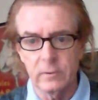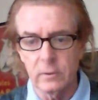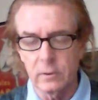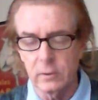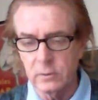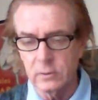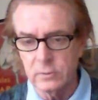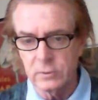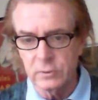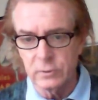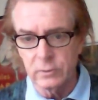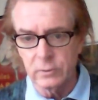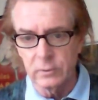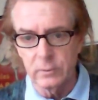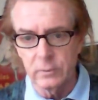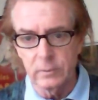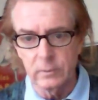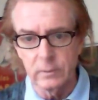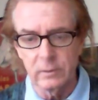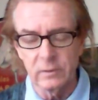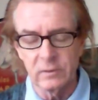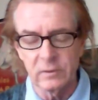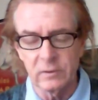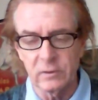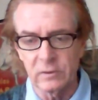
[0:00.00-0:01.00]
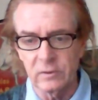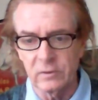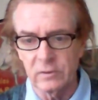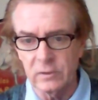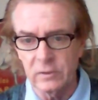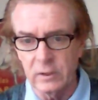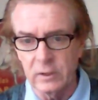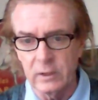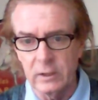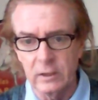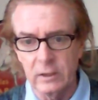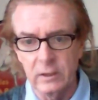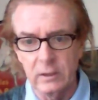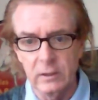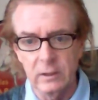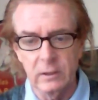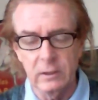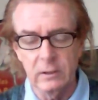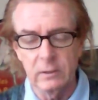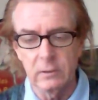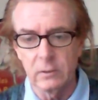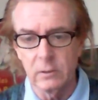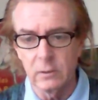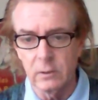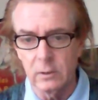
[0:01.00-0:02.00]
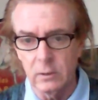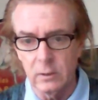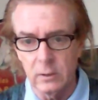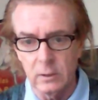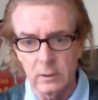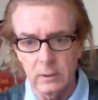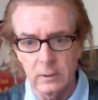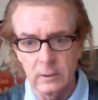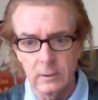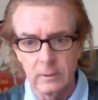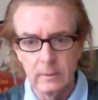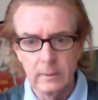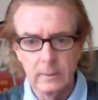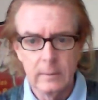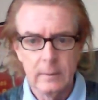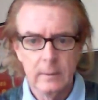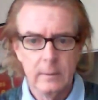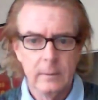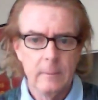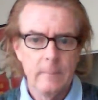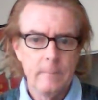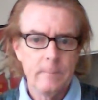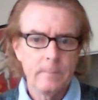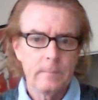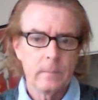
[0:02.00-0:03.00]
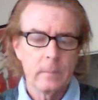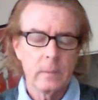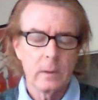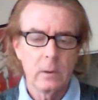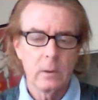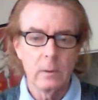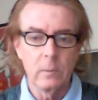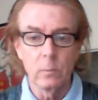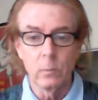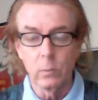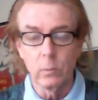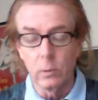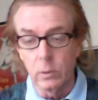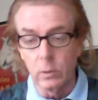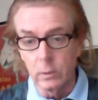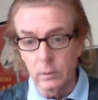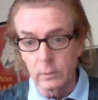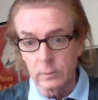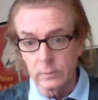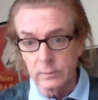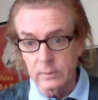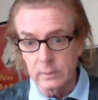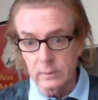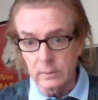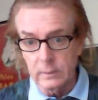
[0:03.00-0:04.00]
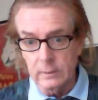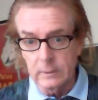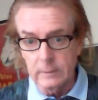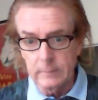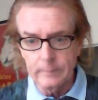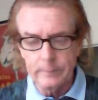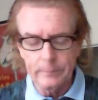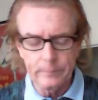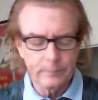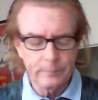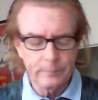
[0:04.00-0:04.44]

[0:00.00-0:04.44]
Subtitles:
culture and society and law and royalty.